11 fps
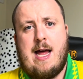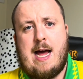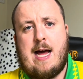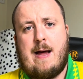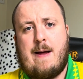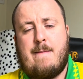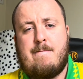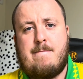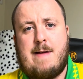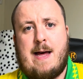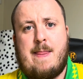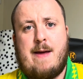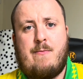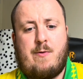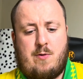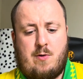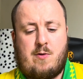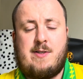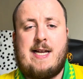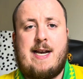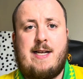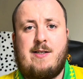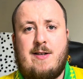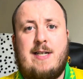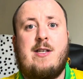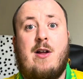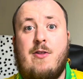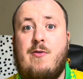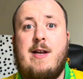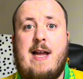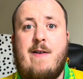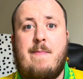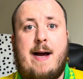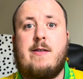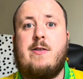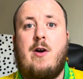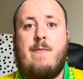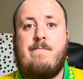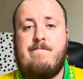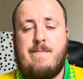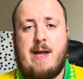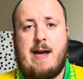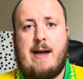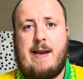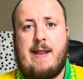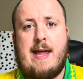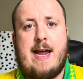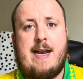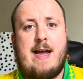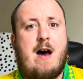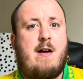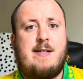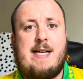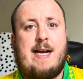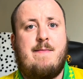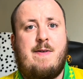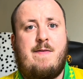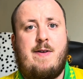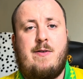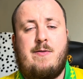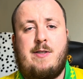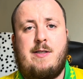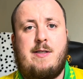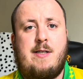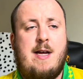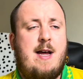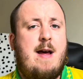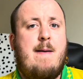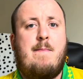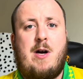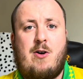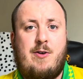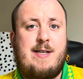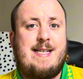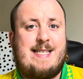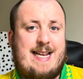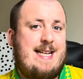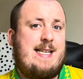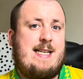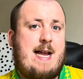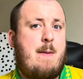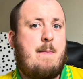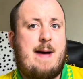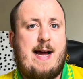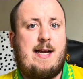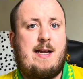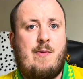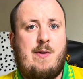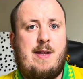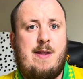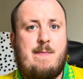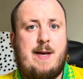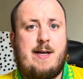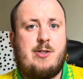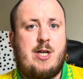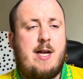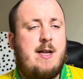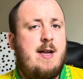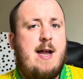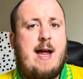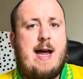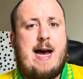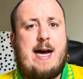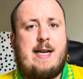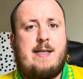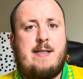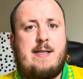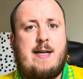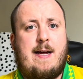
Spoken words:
and then we've got Crescene, so that's our three left backs gone. And then our attacking midfielders, Marcondes is now back within the picture, and